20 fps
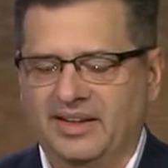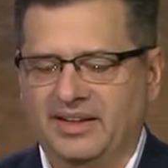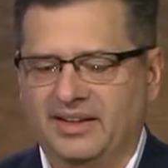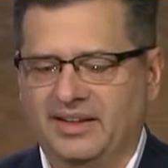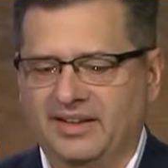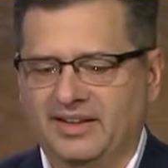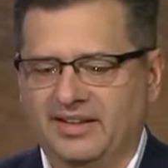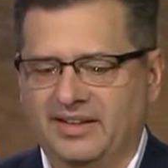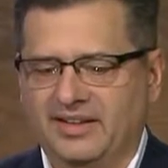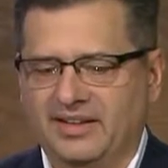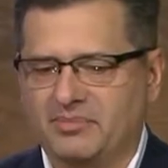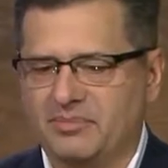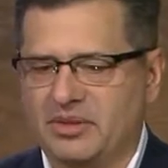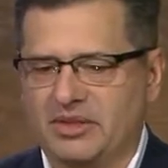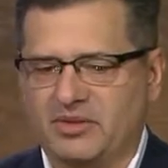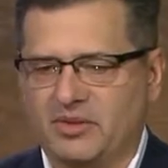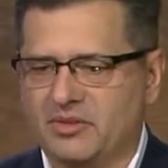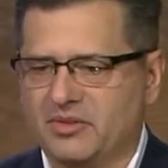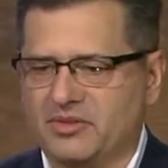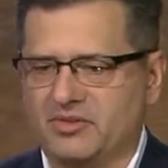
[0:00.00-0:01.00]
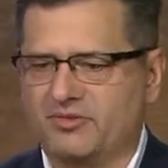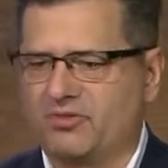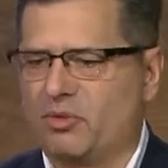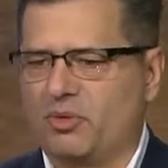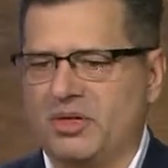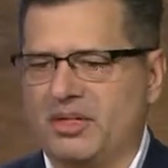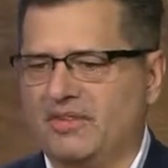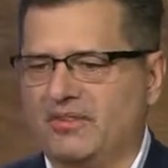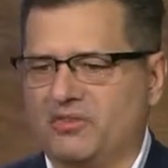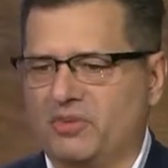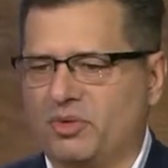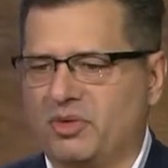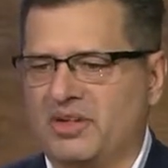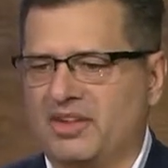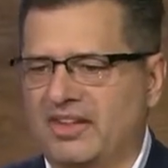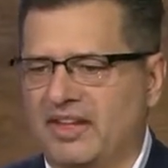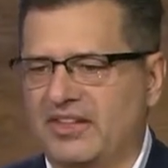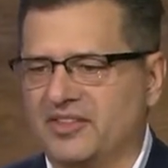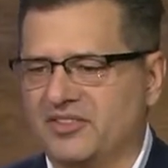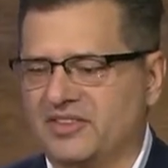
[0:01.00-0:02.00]
and I think Bitcoin was a
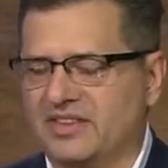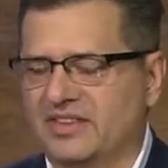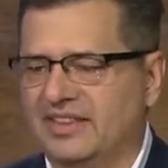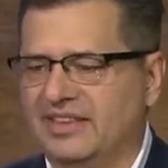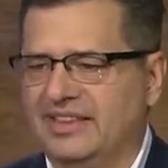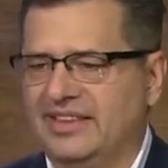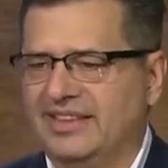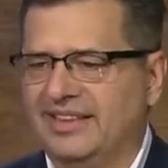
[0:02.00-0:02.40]
40,000,